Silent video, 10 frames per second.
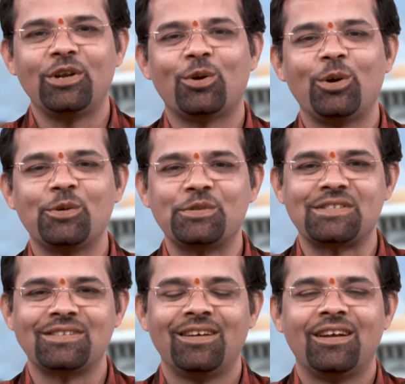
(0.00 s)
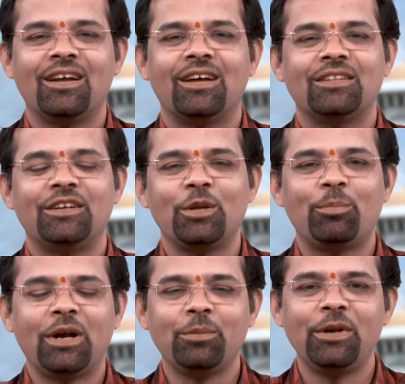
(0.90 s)
introduce the
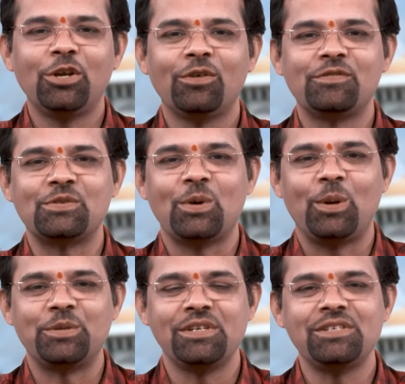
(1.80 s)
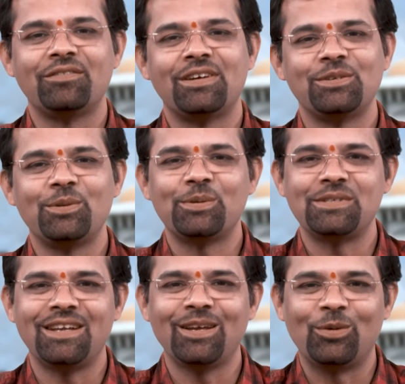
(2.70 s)
Department of Zoology, Shivaji
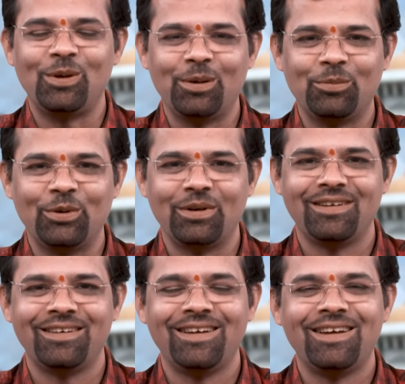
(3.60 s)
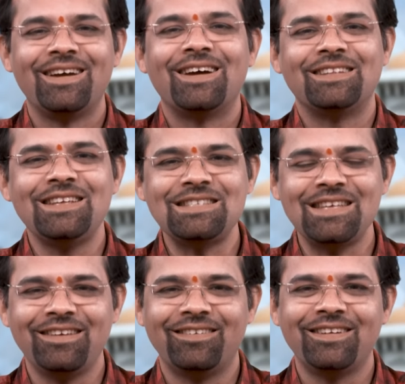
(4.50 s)
University, Kolhapur. This
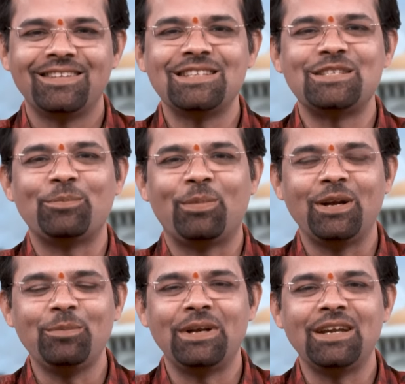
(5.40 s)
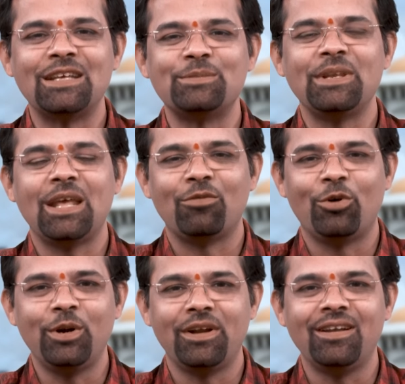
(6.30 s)
year, this department has been
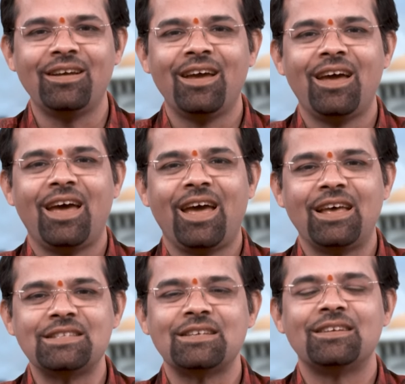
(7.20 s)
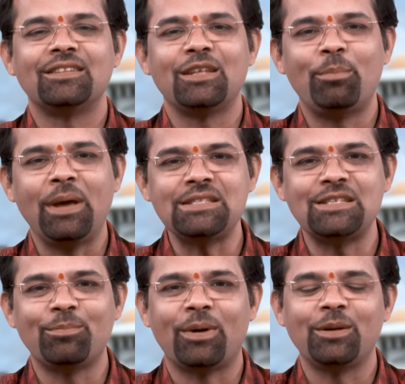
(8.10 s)
awarded as the
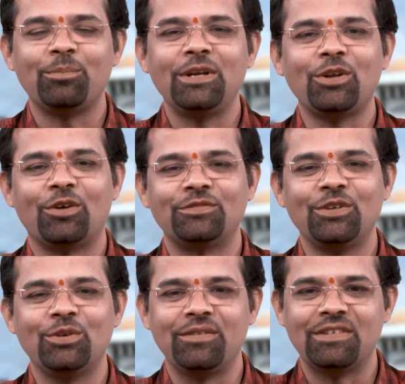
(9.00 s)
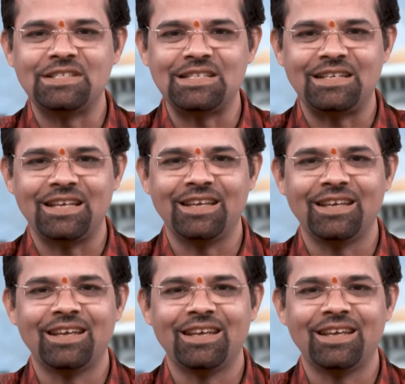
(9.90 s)
best department of the university.